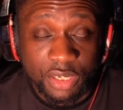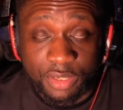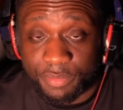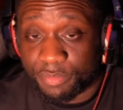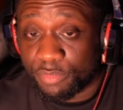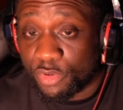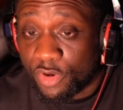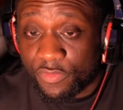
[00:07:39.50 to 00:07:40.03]

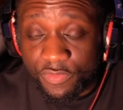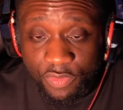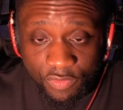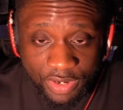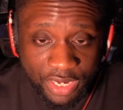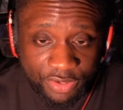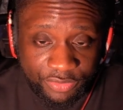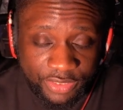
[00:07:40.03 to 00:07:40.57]
move
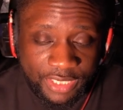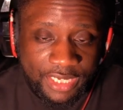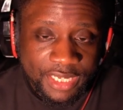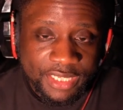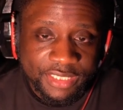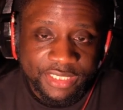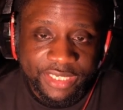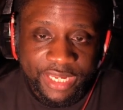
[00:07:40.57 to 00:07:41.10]
around
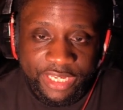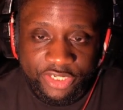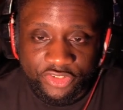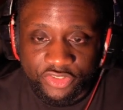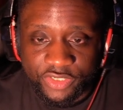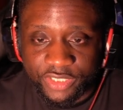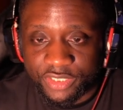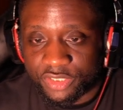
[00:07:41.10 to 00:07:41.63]
the
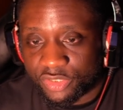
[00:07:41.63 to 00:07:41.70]
energy,